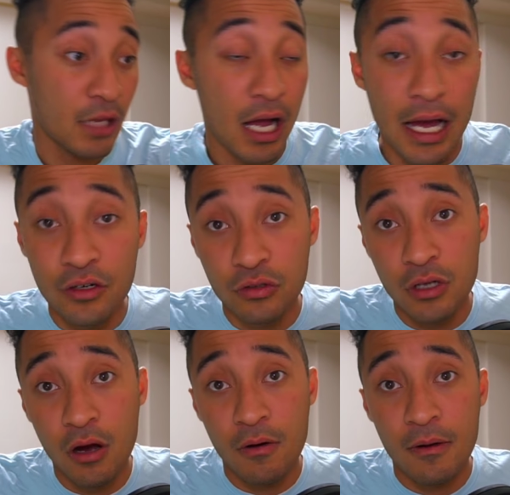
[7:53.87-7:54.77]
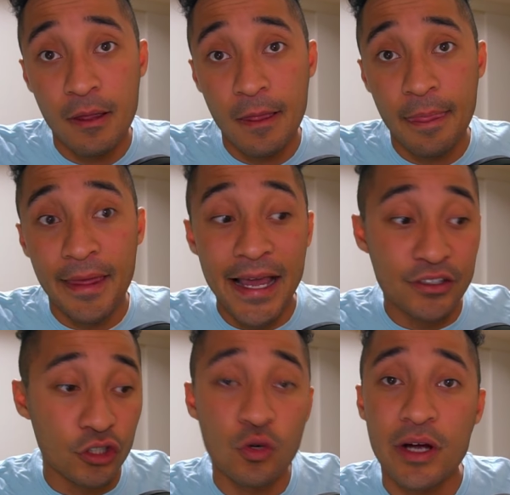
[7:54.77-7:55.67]
I don't know. It's
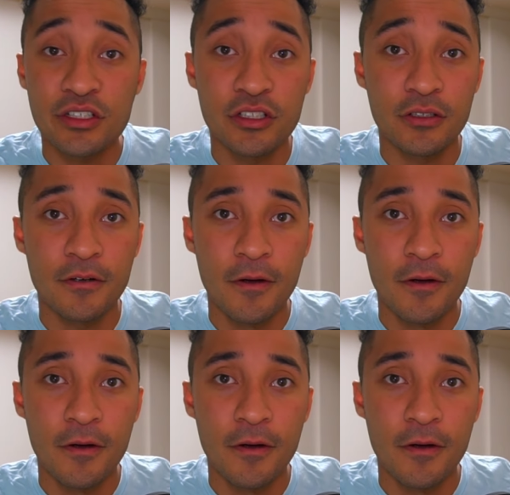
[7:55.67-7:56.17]
a question.